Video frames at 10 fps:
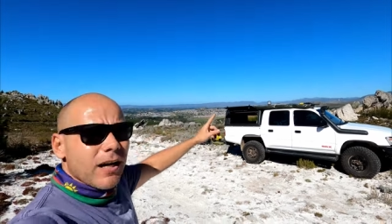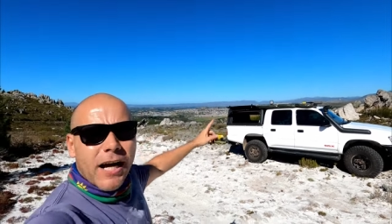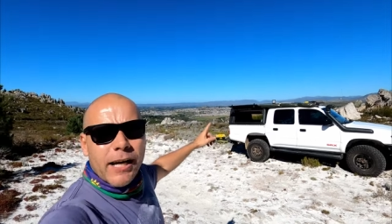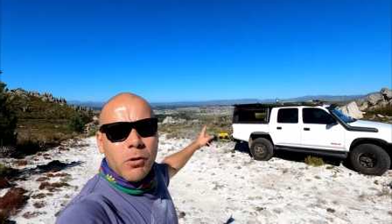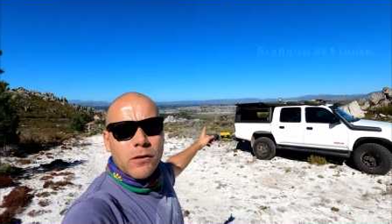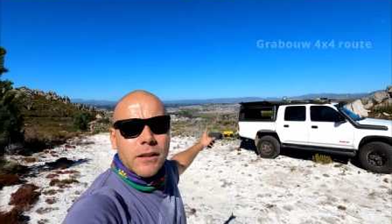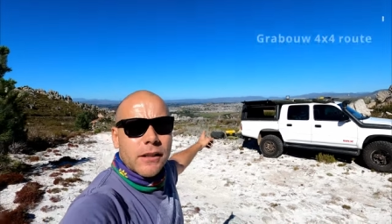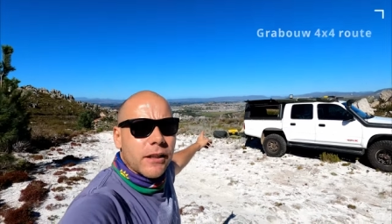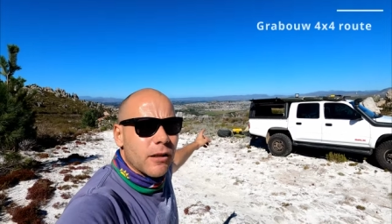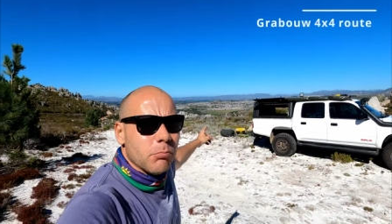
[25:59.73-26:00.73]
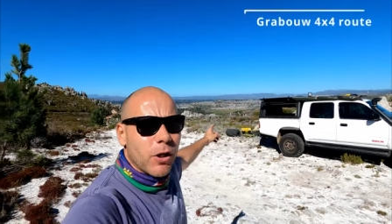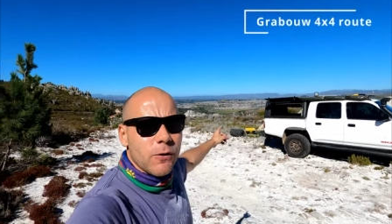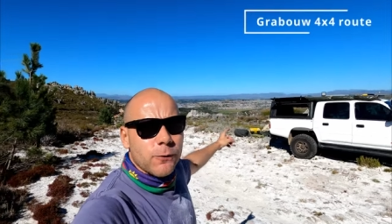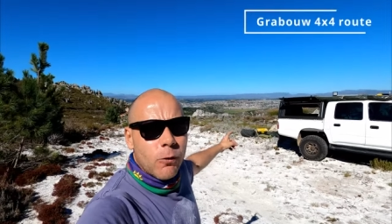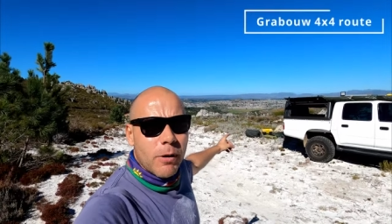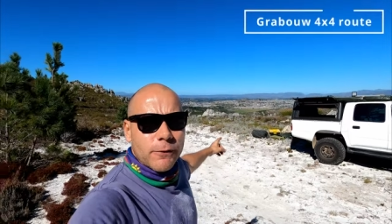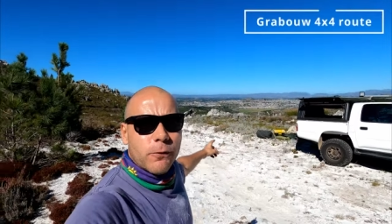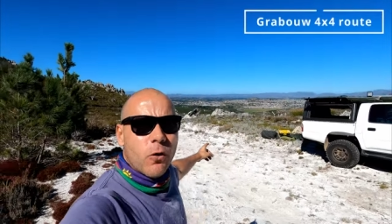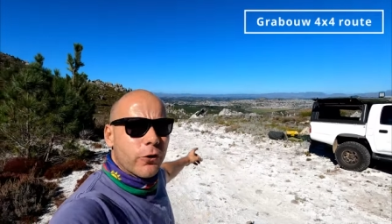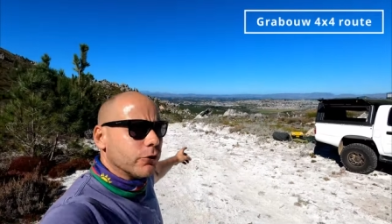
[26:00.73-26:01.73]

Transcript: I am on the Grabouw 4x4